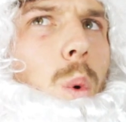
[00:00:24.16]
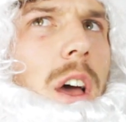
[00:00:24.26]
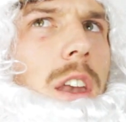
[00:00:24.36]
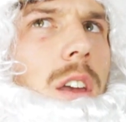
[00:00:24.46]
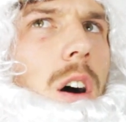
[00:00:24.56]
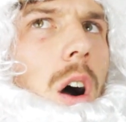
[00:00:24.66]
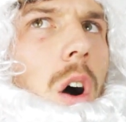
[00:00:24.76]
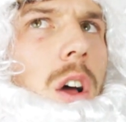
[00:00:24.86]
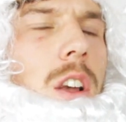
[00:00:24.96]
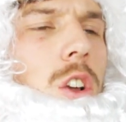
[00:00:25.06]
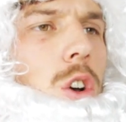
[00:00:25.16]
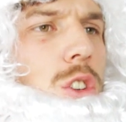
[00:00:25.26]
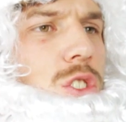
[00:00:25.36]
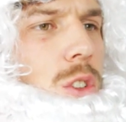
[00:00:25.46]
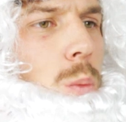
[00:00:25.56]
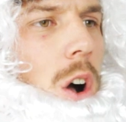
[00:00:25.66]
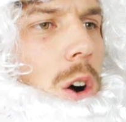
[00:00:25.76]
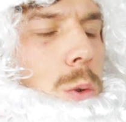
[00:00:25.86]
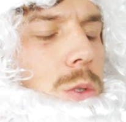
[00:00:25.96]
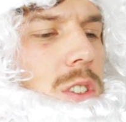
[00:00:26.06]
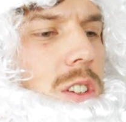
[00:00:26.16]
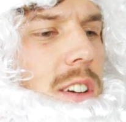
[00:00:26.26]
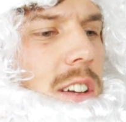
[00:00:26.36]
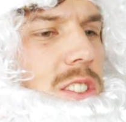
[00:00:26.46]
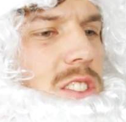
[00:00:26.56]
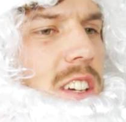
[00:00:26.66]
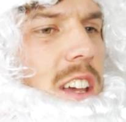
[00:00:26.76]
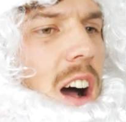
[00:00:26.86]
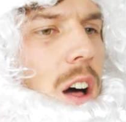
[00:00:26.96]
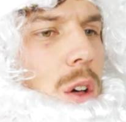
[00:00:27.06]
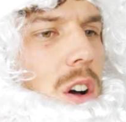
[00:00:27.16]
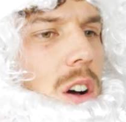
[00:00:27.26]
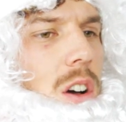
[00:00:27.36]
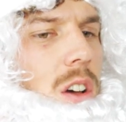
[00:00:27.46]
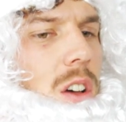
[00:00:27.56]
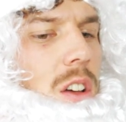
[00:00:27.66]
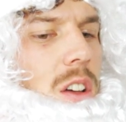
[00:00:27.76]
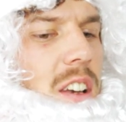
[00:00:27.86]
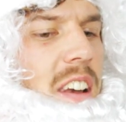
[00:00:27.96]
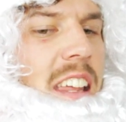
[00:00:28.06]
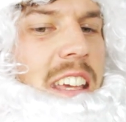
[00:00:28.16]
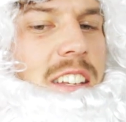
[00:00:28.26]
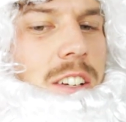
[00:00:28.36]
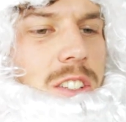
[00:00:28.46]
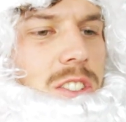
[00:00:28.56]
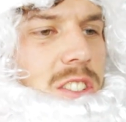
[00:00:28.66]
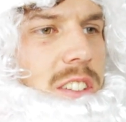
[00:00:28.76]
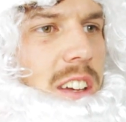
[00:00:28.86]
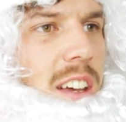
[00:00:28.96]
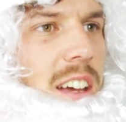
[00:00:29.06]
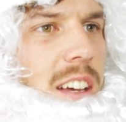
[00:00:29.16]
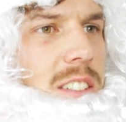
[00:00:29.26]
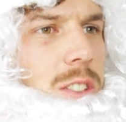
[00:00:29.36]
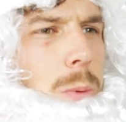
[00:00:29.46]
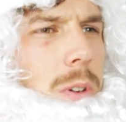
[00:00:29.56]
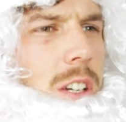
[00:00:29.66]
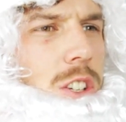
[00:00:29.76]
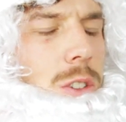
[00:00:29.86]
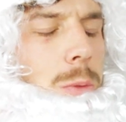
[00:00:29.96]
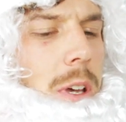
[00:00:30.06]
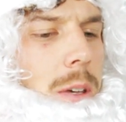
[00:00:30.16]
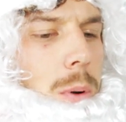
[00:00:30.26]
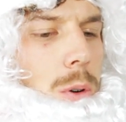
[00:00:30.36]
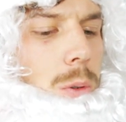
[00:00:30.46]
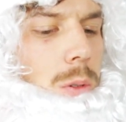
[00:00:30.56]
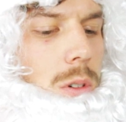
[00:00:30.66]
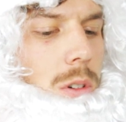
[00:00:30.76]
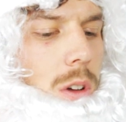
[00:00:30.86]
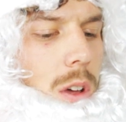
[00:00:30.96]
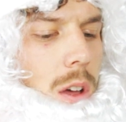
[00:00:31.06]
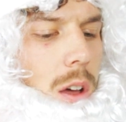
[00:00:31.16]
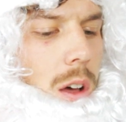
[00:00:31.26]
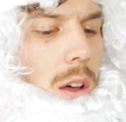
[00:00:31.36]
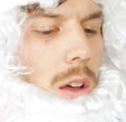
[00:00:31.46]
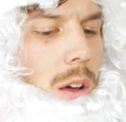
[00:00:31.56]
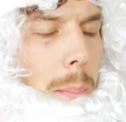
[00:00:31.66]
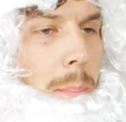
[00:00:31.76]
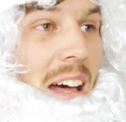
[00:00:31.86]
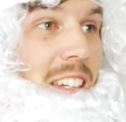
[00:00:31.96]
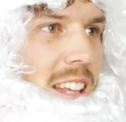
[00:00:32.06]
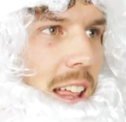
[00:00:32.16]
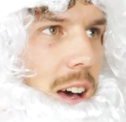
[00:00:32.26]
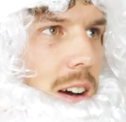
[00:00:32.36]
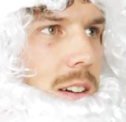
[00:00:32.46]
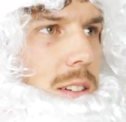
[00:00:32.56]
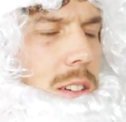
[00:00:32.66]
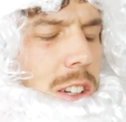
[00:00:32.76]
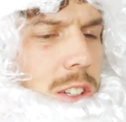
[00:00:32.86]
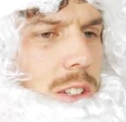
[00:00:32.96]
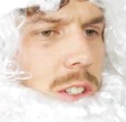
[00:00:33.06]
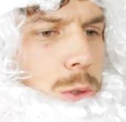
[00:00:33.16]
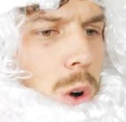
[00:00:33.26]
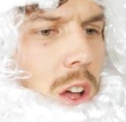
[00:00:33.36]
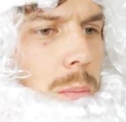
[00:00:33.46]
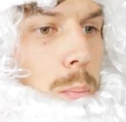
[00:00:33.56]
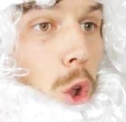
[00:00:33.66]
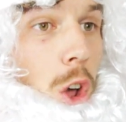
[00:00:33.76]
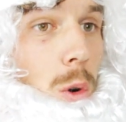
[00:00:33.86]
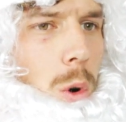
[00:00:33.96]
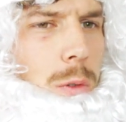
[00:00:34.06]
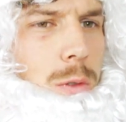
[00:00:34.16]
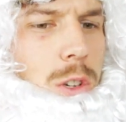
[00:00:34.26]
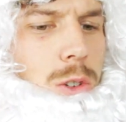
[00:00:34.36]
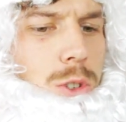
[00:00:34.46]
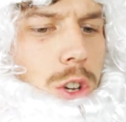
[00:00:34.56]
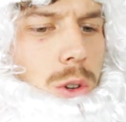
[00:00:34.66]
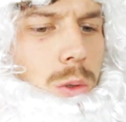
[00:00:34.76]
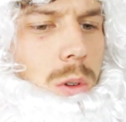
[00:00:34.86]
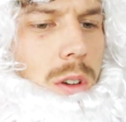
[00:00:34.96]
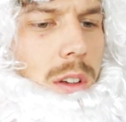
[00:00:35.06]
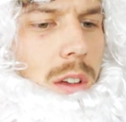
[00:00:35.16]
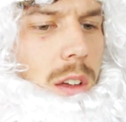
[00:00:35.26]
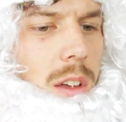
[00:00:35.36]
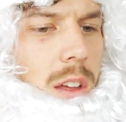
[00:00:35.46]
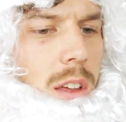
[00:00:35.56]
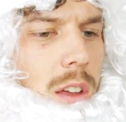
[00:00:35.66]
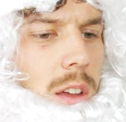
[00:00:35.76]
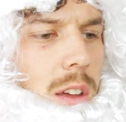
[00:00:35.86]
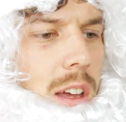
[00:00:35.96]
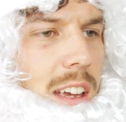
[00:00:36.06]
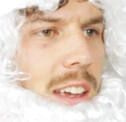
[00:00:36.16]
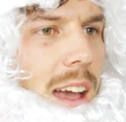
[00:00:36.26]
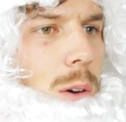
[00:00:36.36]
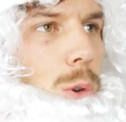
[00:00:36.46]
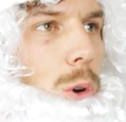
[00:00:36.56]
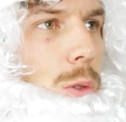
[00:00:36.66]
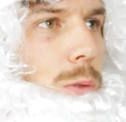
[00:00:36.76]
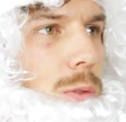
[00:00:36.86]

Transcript: when I look to the world and I see other leaders, inspirational people, Mandela is one, Bono off of U2, Geldof,